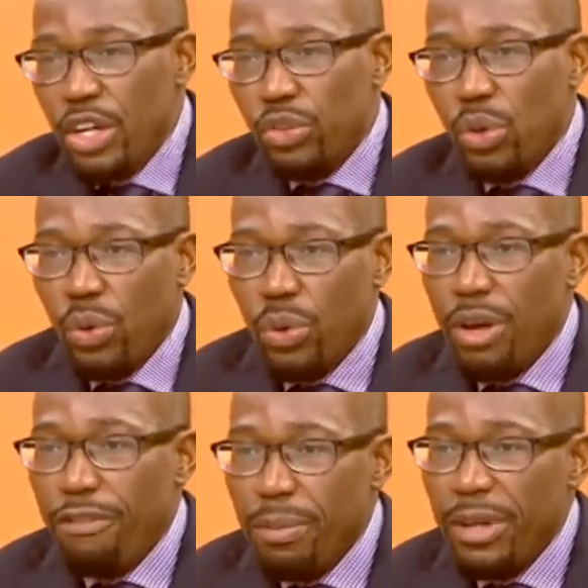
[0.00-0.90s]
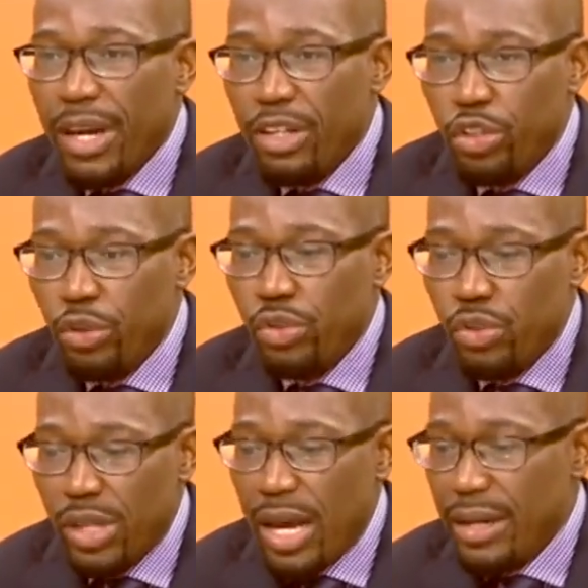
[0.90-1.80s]
So a family can choose
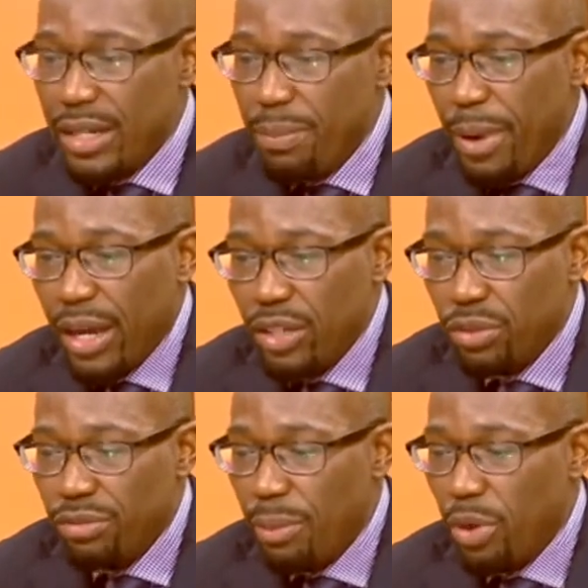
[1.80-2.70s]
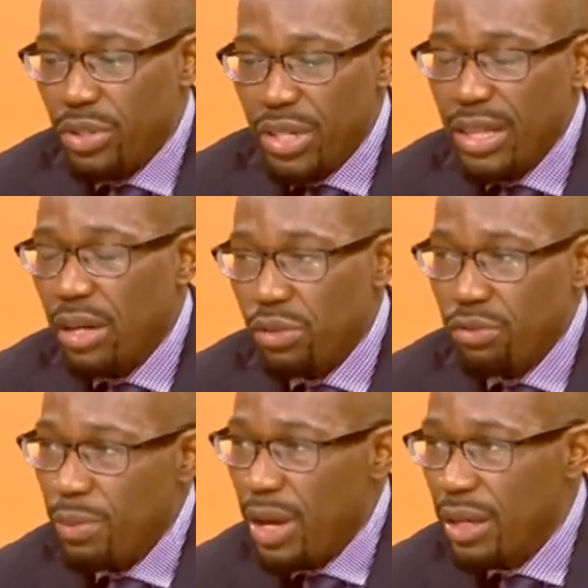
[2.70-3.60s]
to say, I need a package of about 10,000
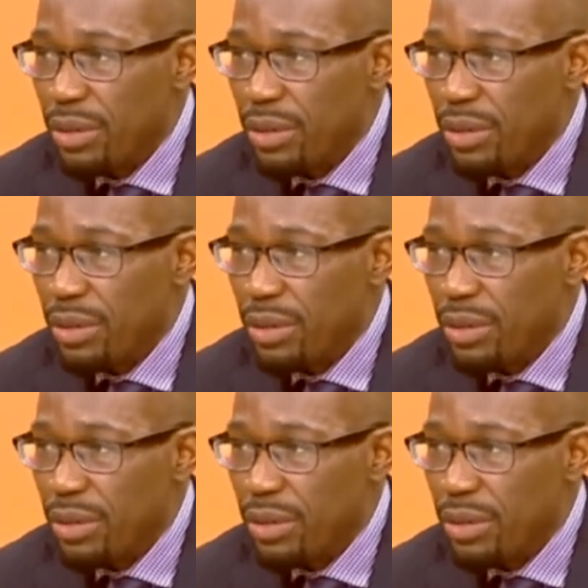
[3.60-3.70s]
for